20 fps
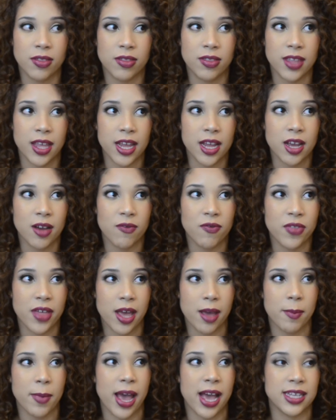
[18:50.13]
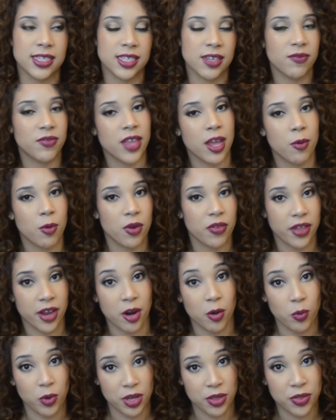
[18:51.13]
think of them as if they were
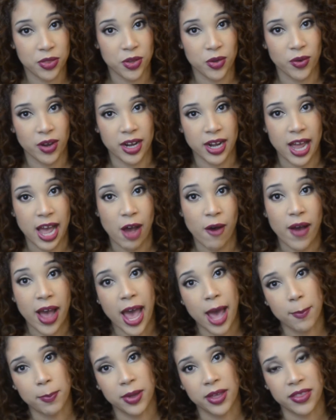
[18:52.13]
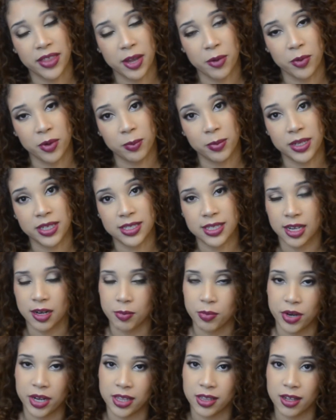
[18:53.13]
there with you and how happy they would be
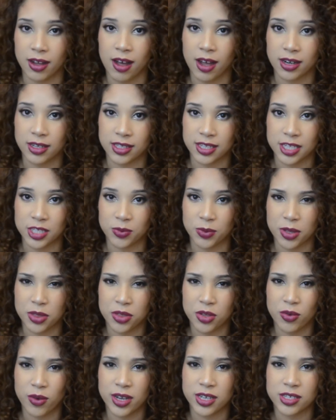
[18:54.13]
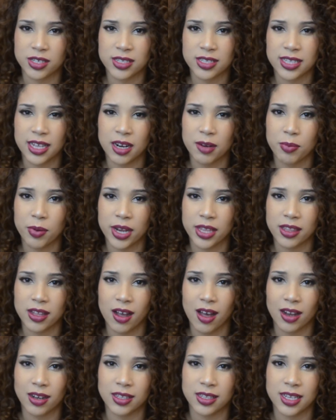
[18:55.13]
celebrating the holidays with you, and just celebrate the
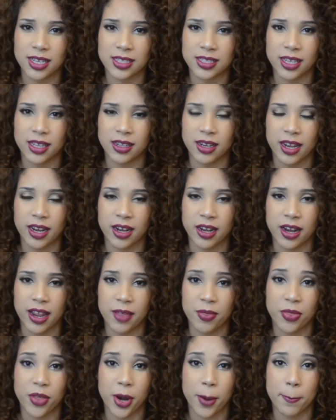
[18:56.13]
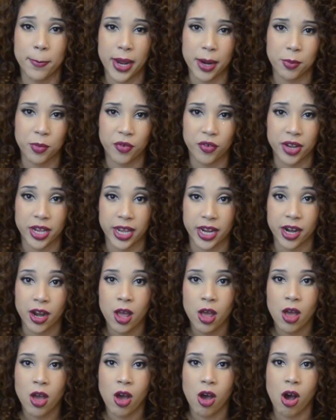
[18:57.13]
holidays in their memory, and
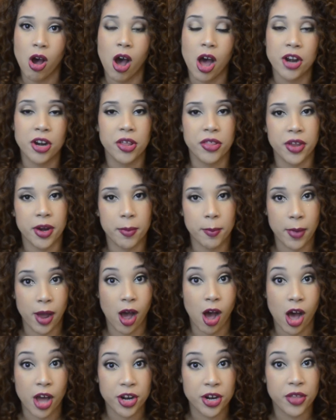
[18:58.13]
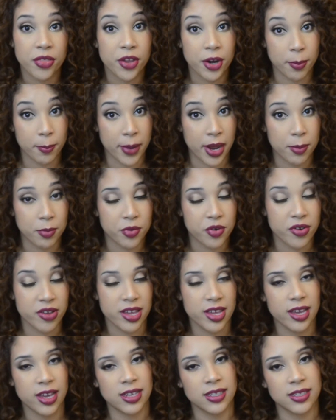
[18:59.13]
honor their
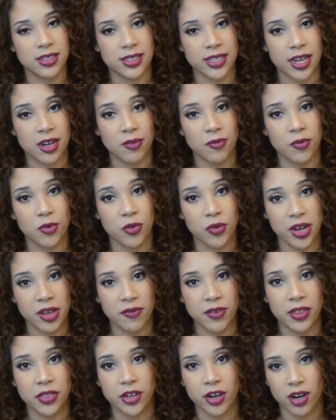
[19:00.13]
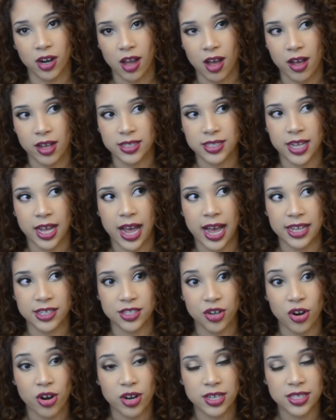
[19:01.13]
memory instead of grieving their loss.
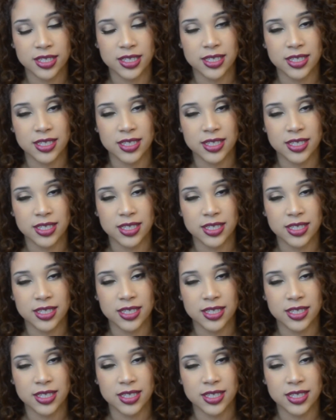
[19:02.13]
As hard as it